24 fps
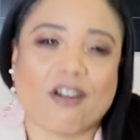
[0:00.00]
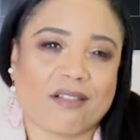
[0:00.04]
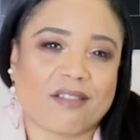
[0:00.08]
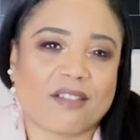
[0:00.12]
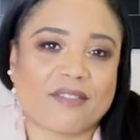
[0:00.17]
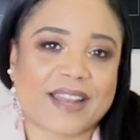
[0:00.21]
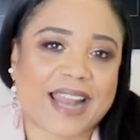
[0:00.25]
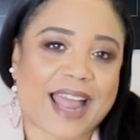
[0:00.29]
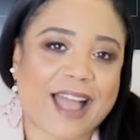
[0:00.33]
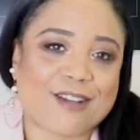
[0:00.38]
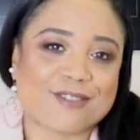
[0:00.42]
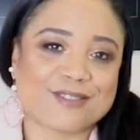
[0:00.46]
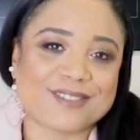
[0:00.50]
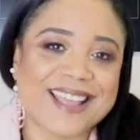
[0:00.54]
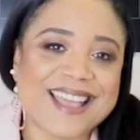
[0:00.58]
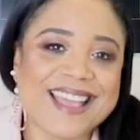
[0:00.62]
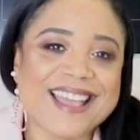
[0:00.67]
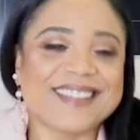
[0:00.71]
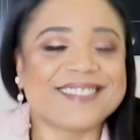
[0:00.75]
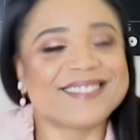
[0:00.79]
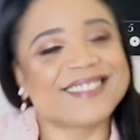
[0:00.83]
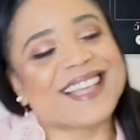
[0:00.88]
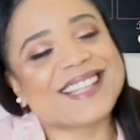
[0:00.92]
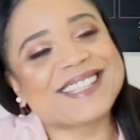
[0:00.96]
all of it out.
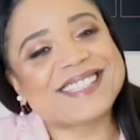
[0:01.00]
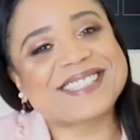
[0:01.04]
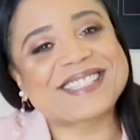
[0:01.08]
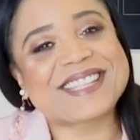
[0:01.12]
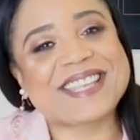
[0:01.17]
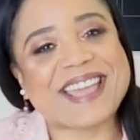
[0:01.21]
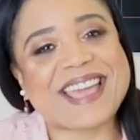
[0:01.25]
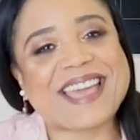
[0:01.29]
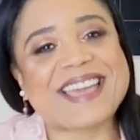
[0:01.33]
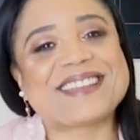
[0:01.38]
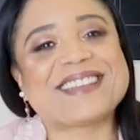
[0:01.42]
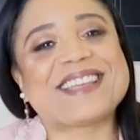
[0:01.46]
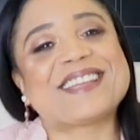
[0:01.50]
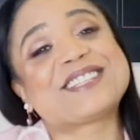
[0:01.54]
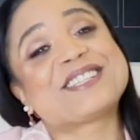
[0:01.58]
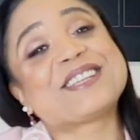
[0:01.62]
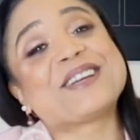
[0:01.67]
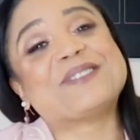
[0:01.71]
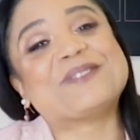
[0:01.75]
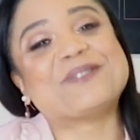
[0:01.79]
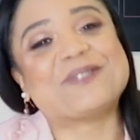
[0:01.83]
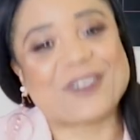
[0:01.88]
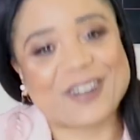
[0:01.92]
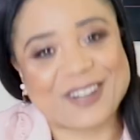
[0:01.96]
Let's get
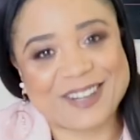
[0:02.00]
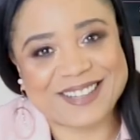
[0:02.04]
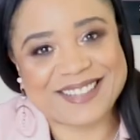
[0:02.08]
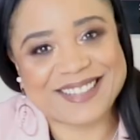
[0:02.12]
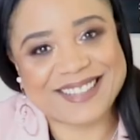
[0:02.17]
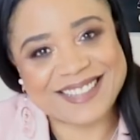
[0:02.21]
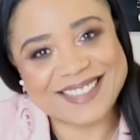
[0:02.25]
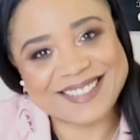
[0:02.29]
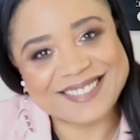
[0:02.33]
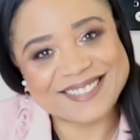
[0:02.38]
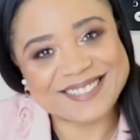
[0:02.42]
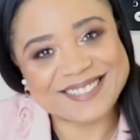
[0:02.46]
to work.